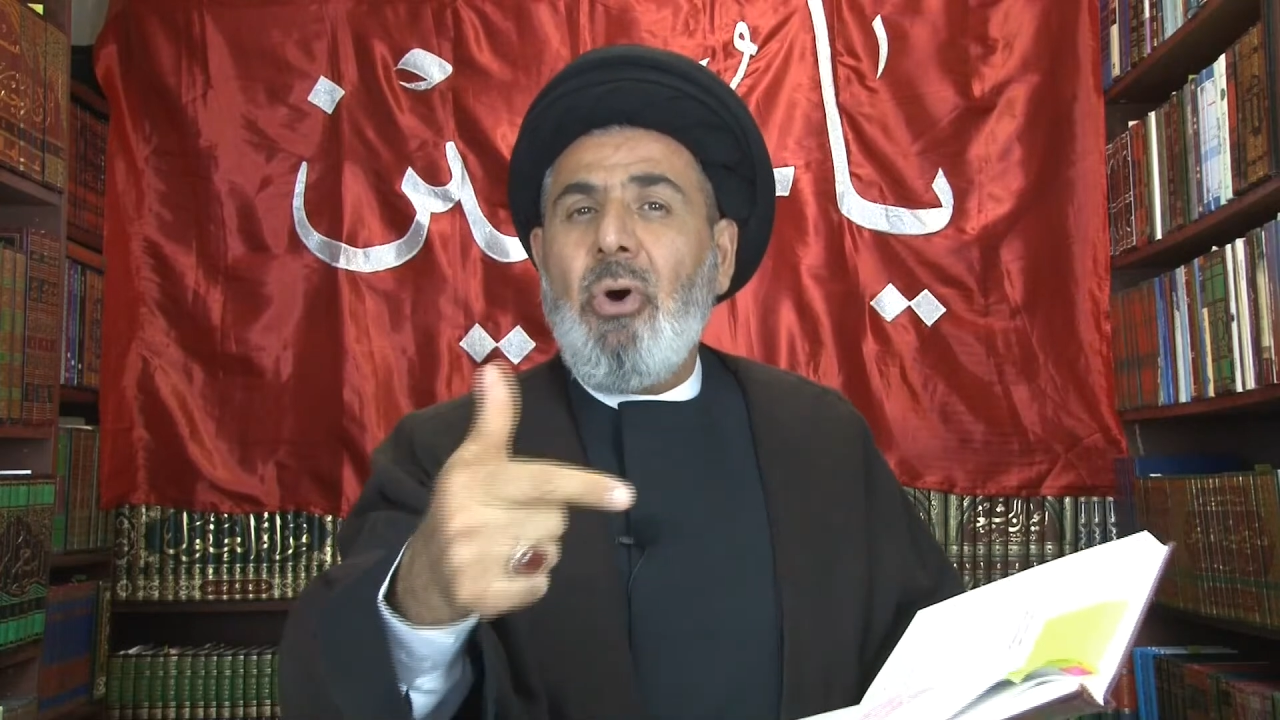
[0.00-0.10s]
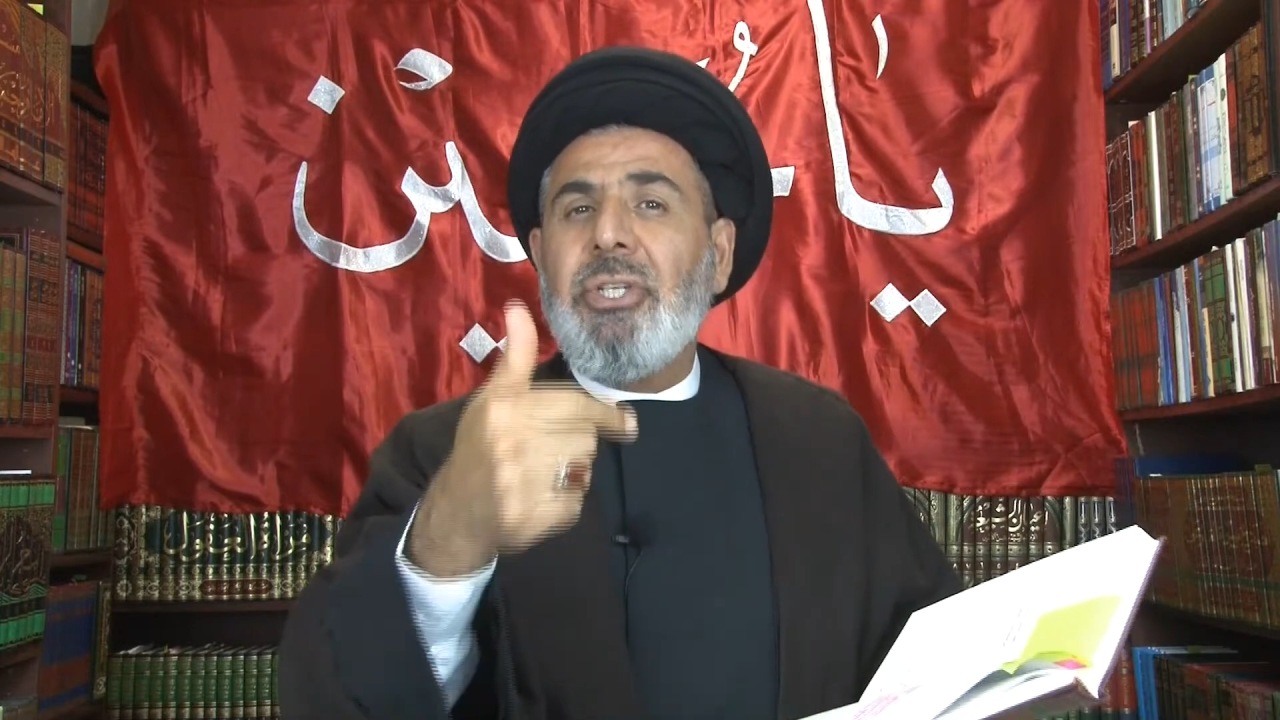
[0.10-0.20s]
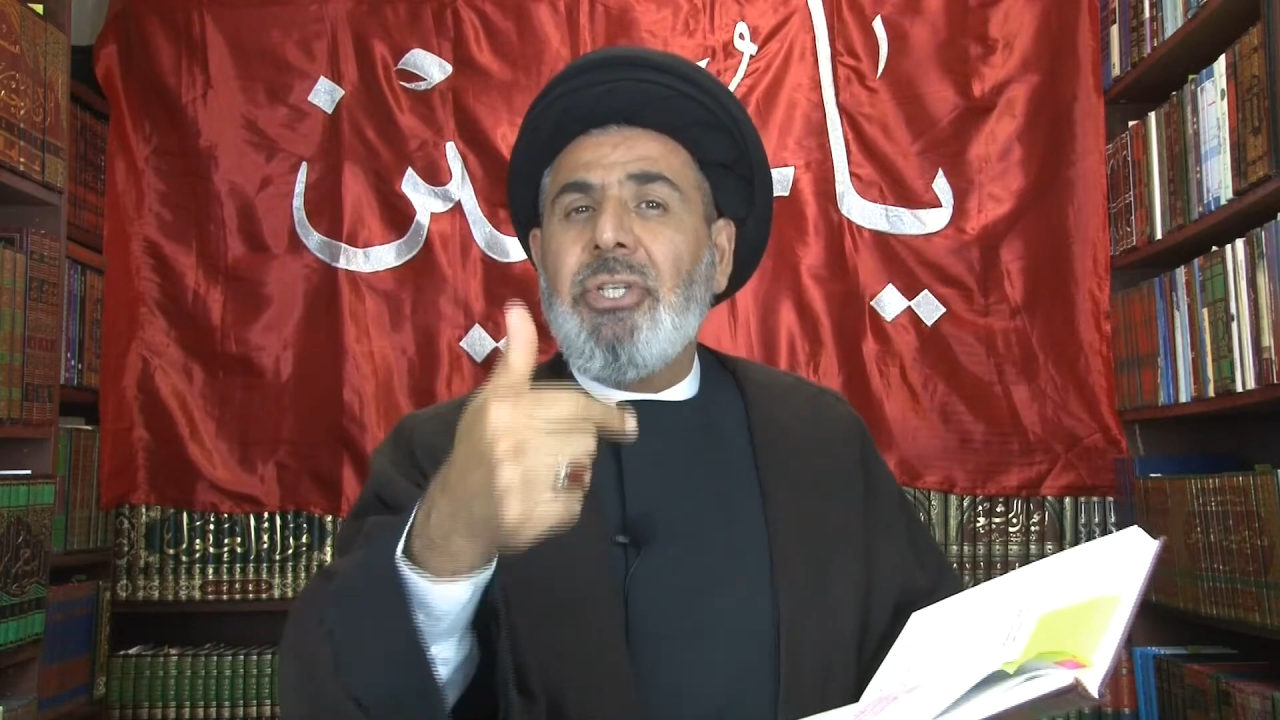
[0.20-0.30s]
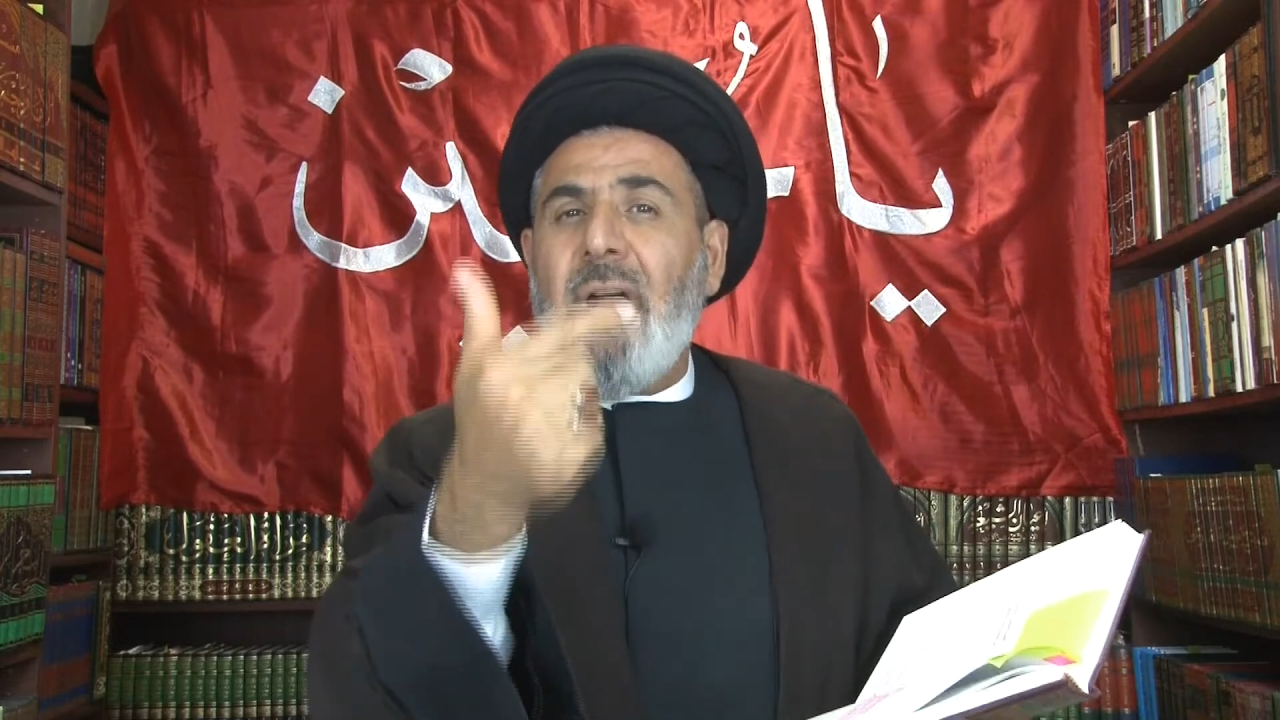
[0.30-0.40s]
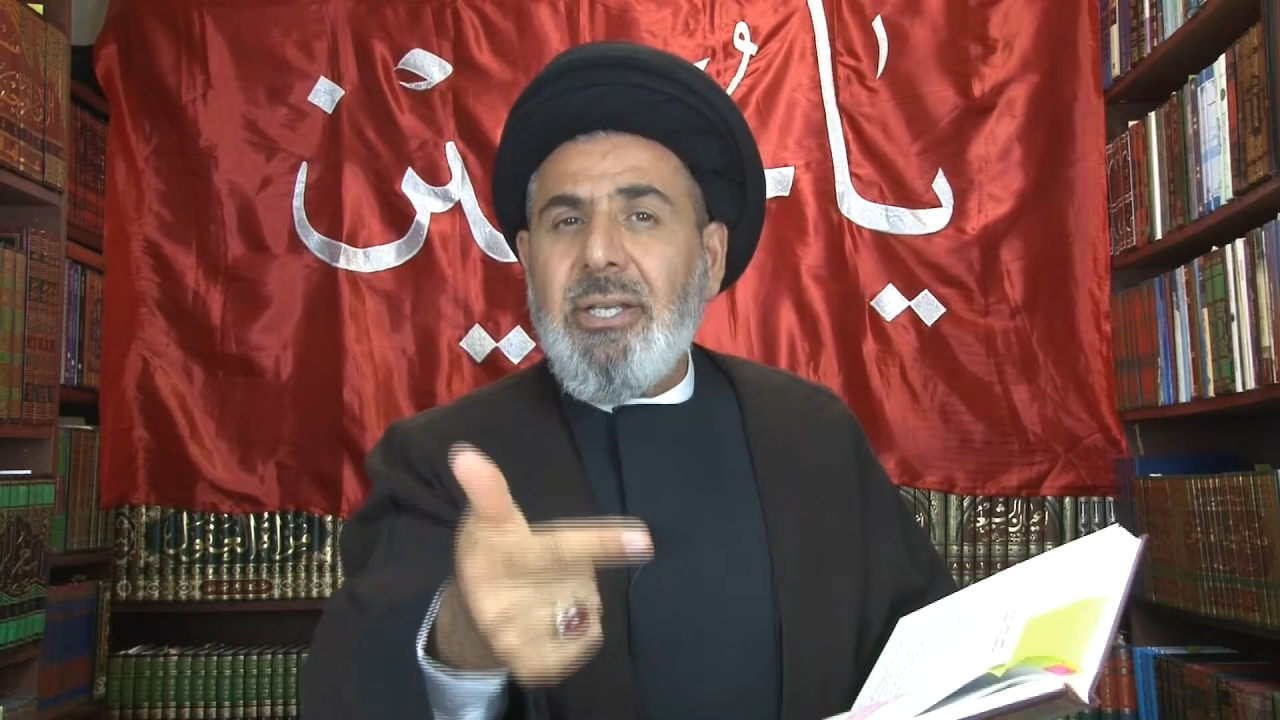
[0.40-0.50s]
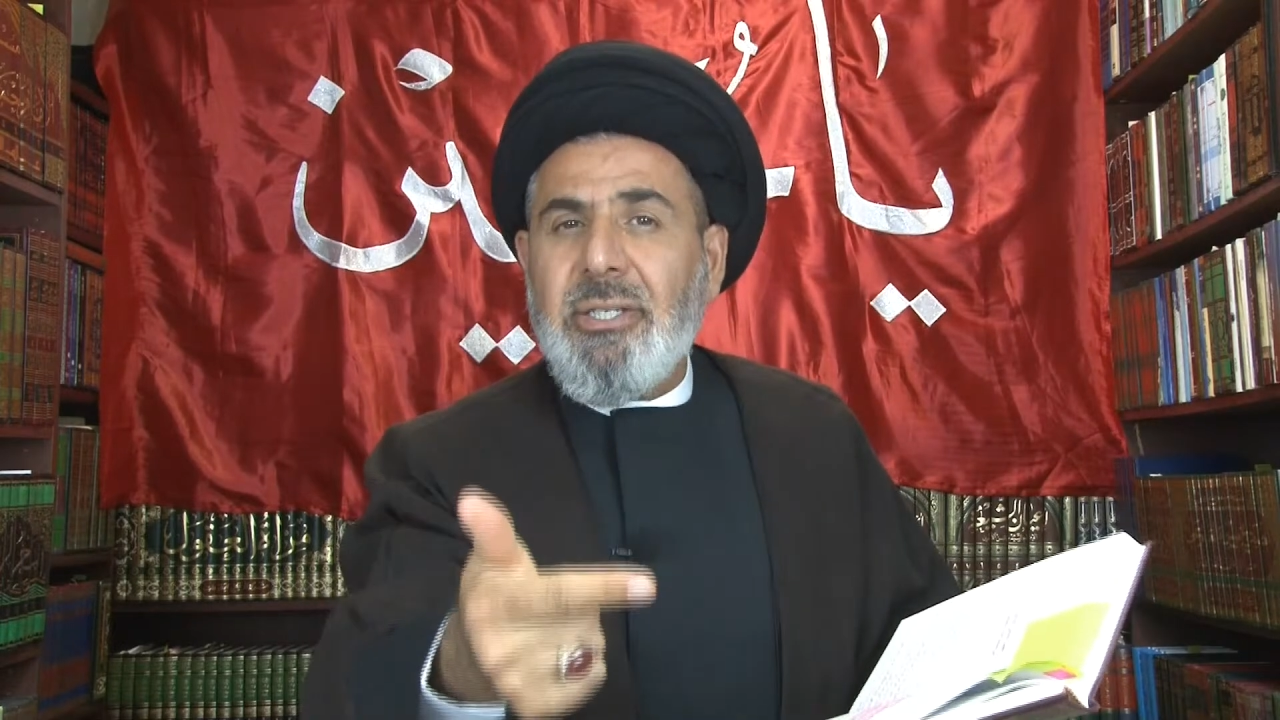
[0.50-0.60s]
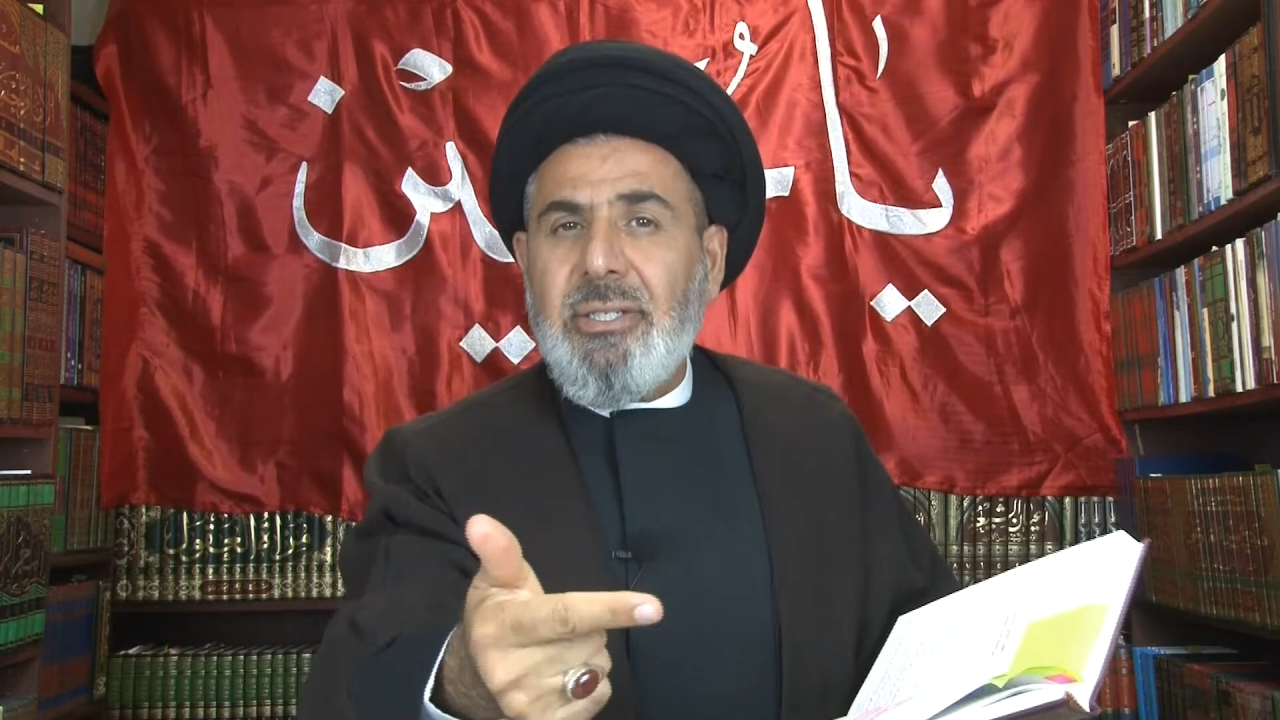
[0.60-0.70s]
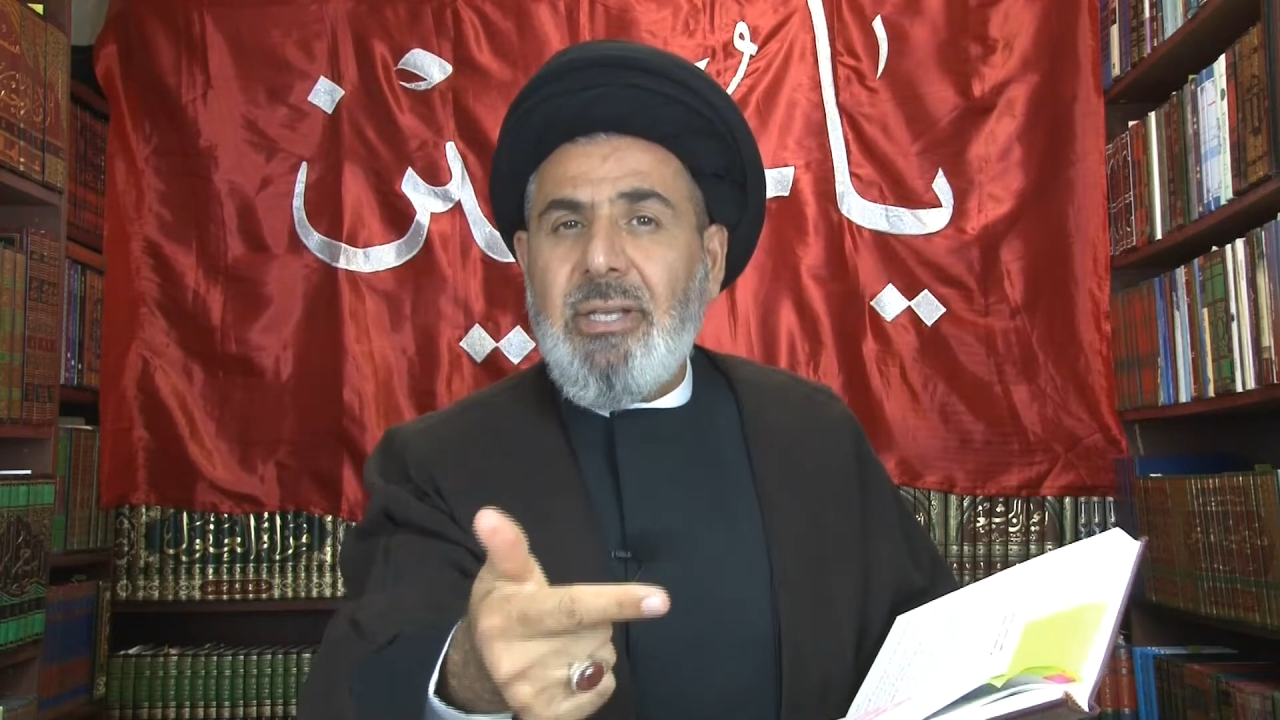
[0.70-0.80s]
just